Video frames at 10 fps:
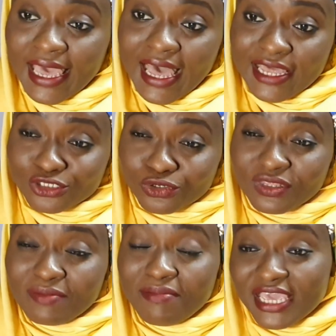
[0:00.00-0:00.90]
And so
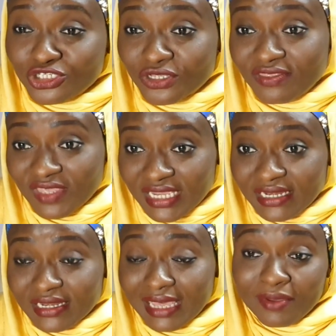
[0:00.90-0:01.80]
the major
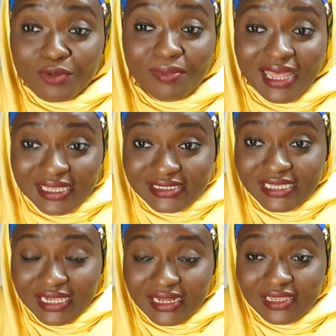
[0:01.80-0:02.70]
thing about black
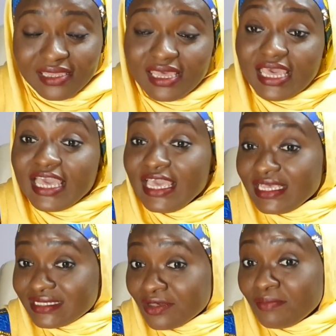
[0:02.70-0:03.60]
skin
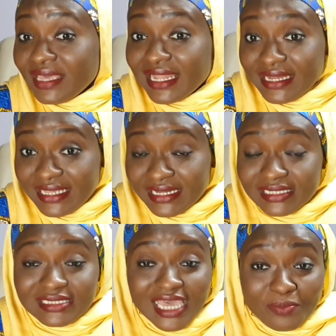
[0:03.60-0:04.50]
is our melanin, the
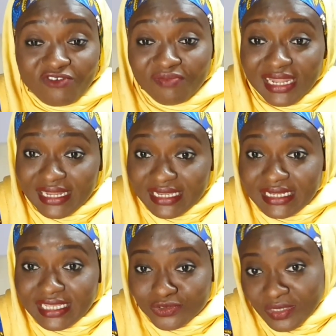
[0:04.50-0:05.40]
type of melanin
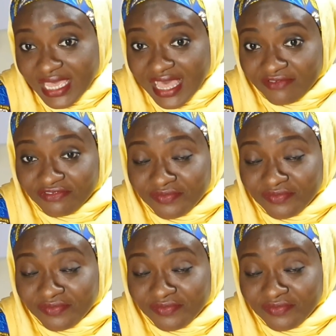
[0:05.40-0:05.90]
that we have.